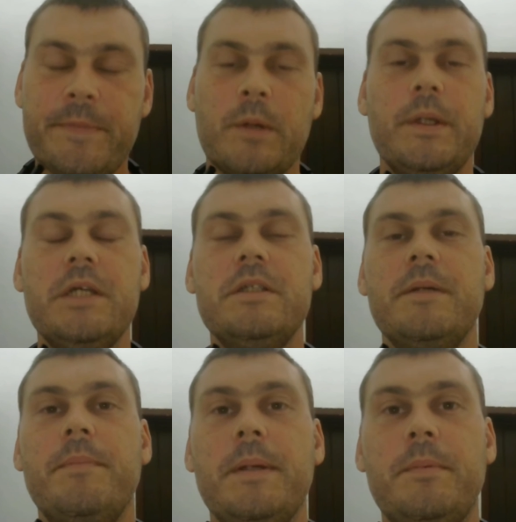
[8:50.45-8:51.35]
We're
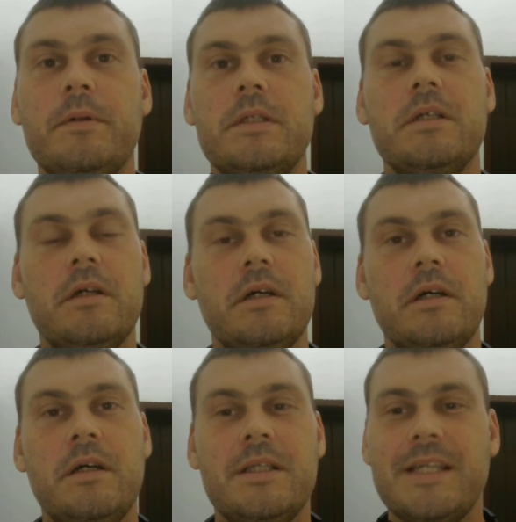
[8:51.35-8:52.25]
using people to
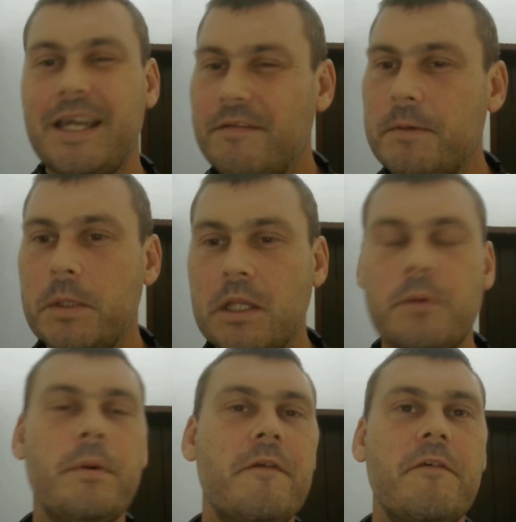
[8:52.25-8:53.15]
give them a
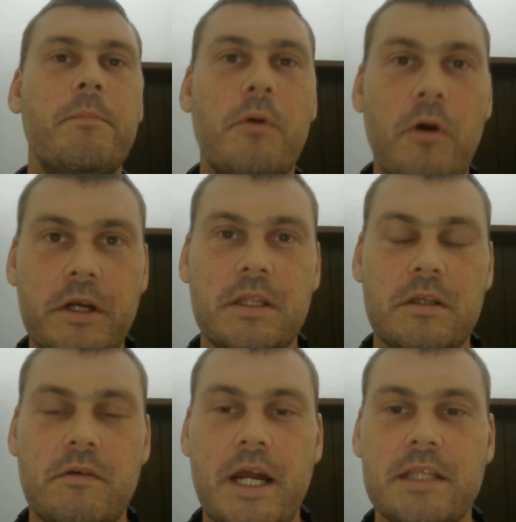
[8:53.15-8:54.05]
little bit of a prod in
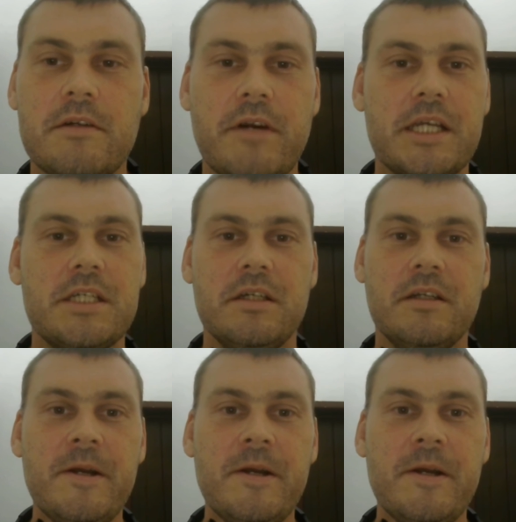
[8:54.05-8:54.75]
the right direction.